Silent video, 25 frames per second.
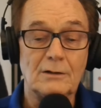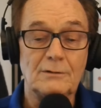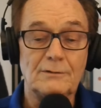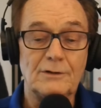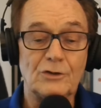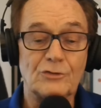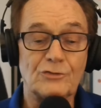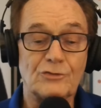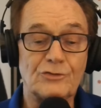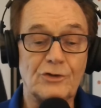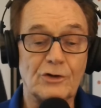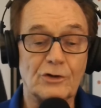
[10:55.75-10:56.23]

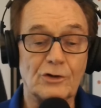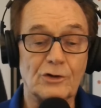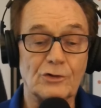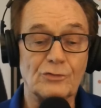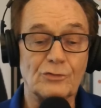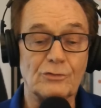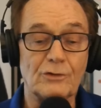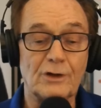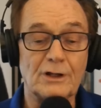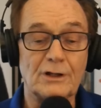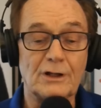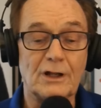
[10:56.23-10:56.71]
this
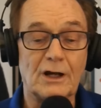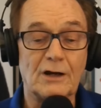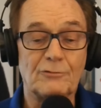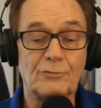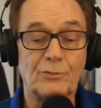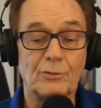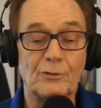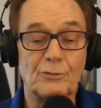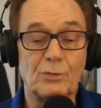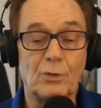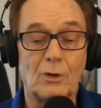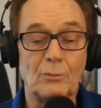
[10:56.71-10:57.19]
seriously
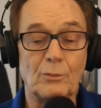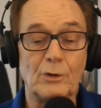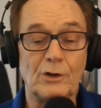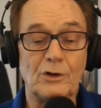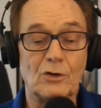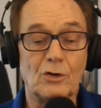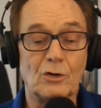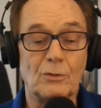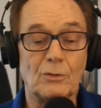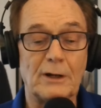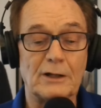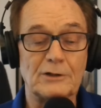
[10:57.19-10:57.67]
enough with what we
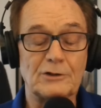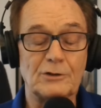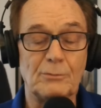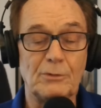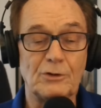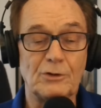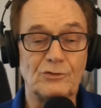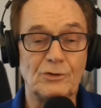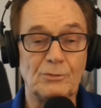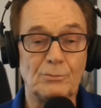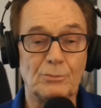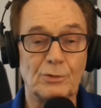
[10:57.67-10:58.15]
know about the
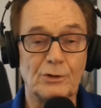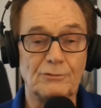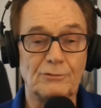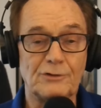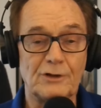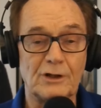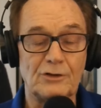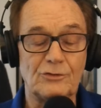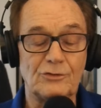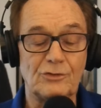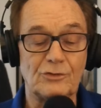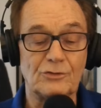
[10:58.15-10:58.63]
missing
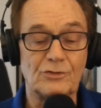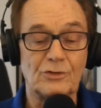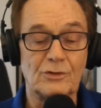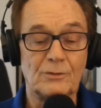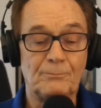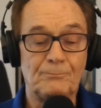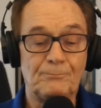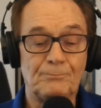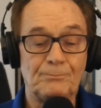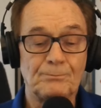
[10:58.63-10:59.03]
briefcases.